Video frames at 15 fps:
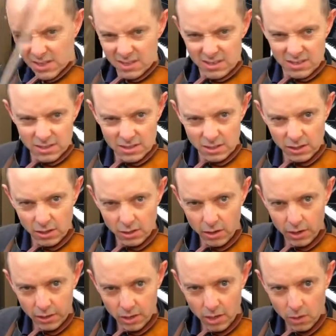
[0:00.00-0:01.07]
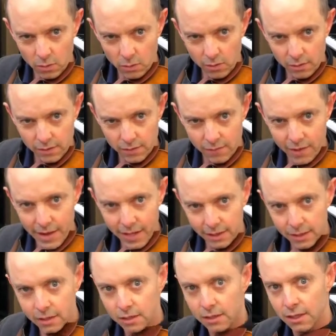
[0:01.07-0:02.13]
Still a lot lower on the
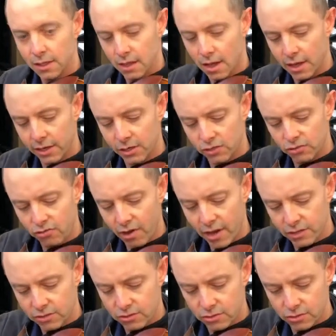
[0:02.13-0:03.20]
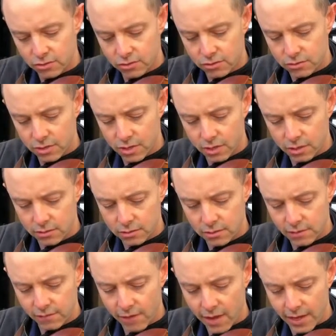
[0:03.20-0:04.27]
violin. I'm going to try 2 turns on the
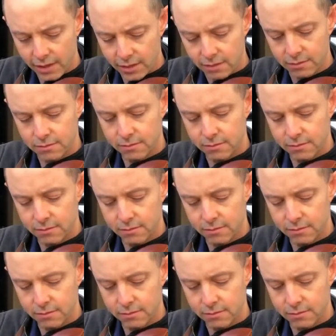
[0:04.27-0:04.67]
violin.